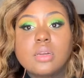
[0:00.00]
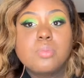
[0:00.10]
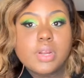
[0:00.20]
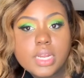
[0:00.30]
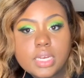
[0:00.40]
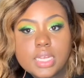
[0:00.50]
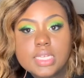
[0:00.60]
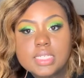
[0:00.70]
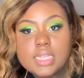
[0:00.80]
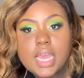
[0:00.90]
Britten
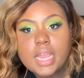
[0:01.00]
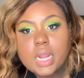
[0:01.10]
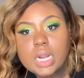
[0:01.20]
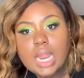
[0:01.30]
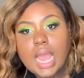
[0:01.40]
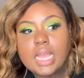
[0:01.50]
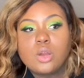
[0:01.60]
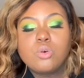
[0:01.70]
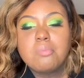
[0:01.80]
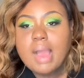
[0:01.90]
is their like
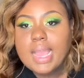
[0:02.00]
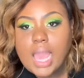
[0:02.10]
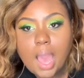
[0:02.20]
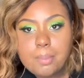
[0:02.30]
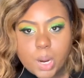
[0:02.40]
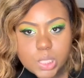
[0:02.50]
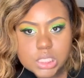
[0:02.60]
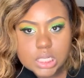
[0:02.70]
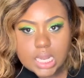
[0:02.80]
kumbaya person.